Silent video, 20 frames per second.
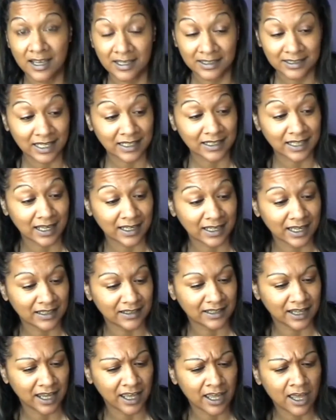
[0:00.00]
Say that
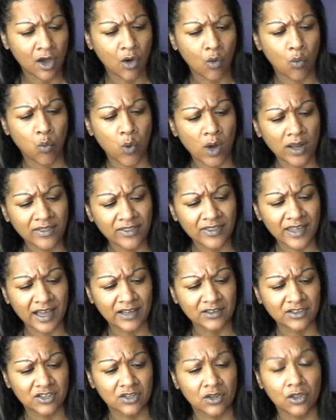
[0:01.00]
again, yeah?
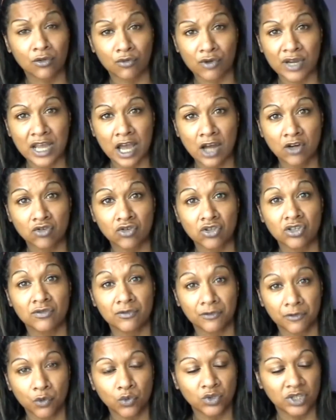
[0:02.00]

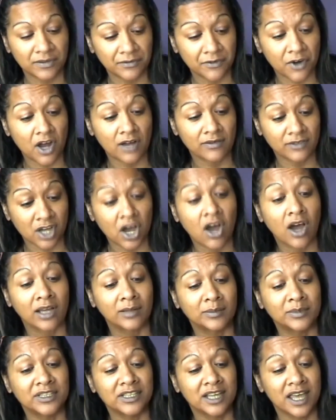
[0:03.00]
1,345
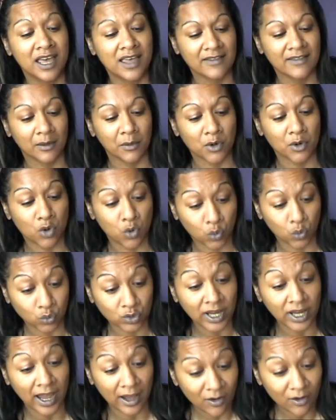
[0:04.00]
times they were
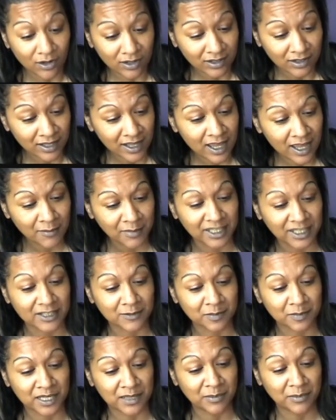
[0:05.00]
called out
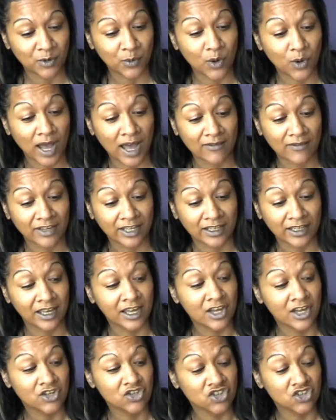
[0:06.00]
because people were having
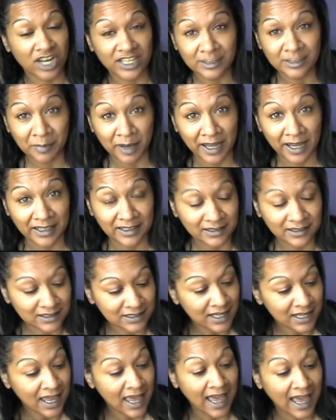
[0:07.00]
chest
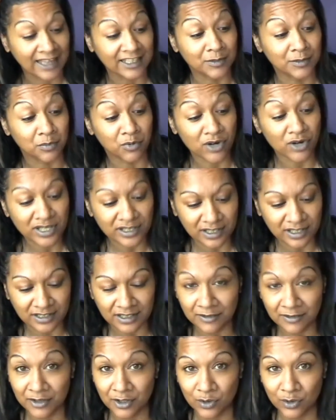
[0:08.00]
pains and breathing
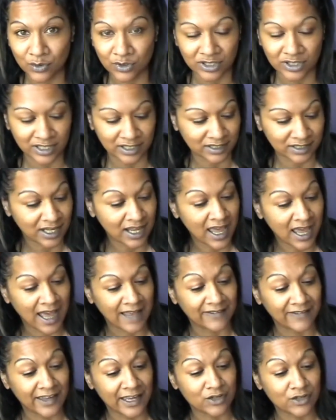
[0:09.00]
difficulties,
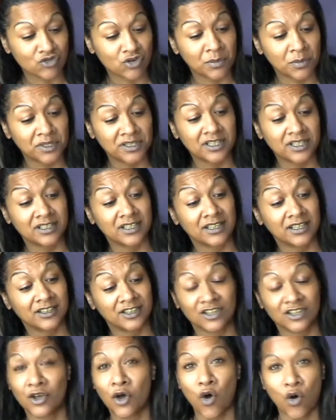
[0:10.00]
and they attributed it
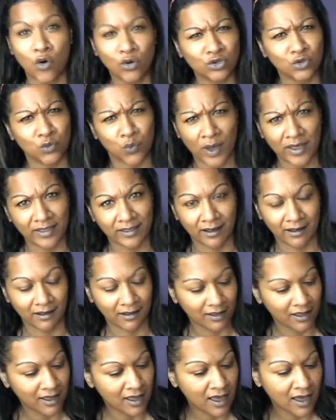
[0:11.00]
to the hot weather.